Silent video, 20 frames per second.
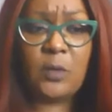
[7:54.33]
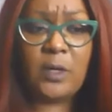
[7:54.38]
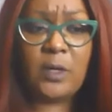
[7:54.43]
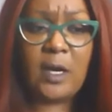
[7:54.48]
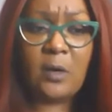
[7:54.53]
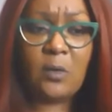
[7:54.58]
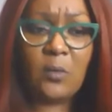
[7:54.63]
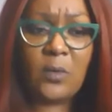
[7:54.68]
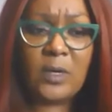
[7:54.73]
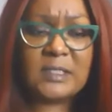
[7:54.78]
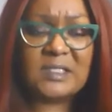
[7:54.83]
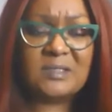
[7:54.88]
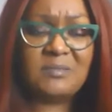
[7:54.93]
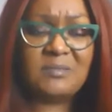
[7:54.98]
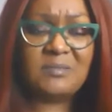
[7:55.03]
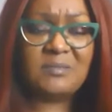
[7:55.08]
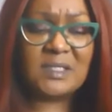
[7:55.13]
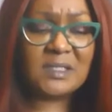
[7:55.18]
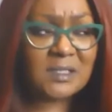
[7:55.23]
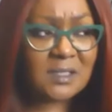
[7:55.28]
where I was
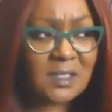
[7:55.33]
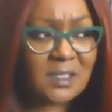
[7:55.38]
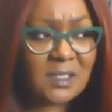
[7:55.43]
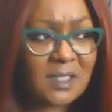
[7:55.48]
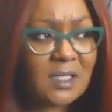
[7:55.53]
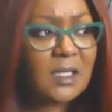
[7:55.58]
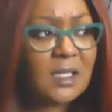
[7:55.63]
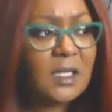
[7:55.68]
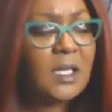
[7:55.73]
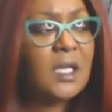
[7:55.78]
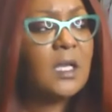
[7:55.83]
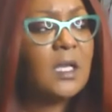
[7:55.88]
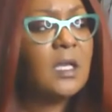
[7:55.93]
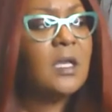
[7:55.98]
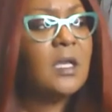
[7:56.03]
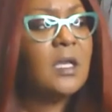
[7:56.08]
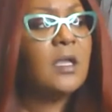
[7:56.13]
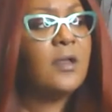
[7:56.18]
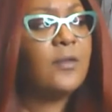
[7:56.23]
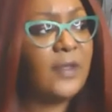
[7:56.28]
mentally,
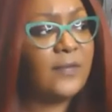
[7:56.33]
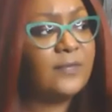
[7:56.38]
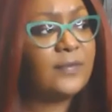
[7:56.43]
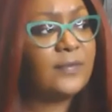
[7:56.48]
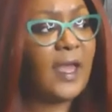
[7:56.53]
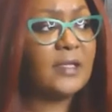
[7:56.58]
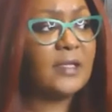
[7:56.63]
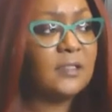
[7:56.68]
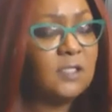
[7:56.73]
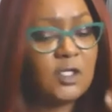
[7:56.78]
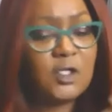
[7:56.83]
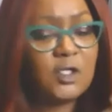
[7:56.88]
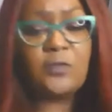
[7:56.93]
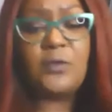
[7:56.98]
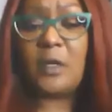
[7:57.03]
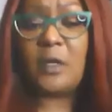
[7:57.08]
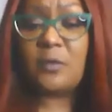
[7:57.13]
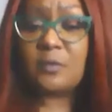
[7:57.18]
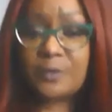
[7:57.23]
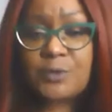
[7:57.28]
that that you know
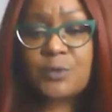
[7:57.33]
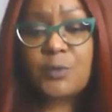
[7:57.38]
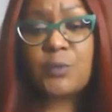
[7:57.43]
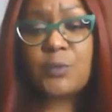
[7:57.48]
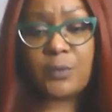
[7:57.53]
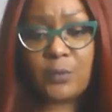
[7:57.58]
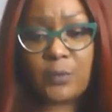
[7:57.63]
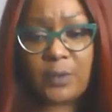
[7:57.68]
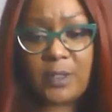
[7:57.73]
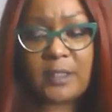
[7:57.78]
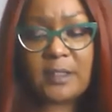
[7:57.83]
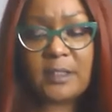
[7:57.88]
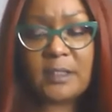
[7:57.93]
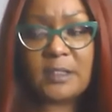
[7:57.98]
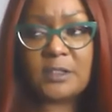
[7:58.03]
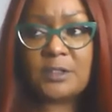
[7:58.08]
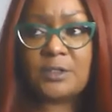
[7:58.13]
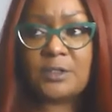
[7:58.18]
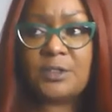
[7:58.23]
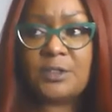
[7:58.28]
that I was doing what I
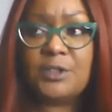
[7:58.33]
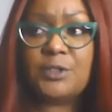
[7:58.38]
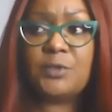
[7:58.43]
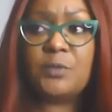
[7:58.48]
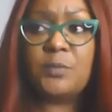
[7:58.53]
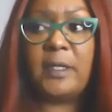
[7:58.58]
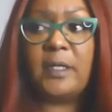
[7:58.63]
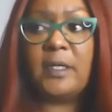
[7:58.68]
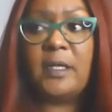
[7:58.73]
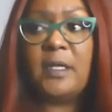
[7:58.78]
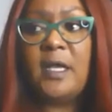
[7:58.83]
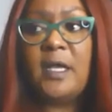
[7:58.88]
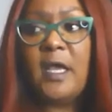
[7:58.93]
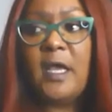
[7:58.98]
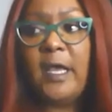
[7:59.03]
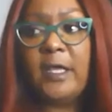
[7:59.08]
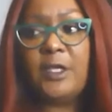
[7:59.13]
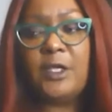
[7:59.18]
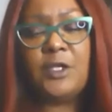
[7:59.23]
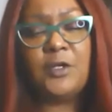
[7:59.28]
needed to do, but
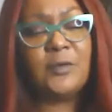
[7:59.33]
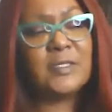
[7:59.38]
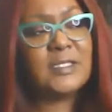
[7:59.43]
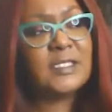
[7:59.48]
you know,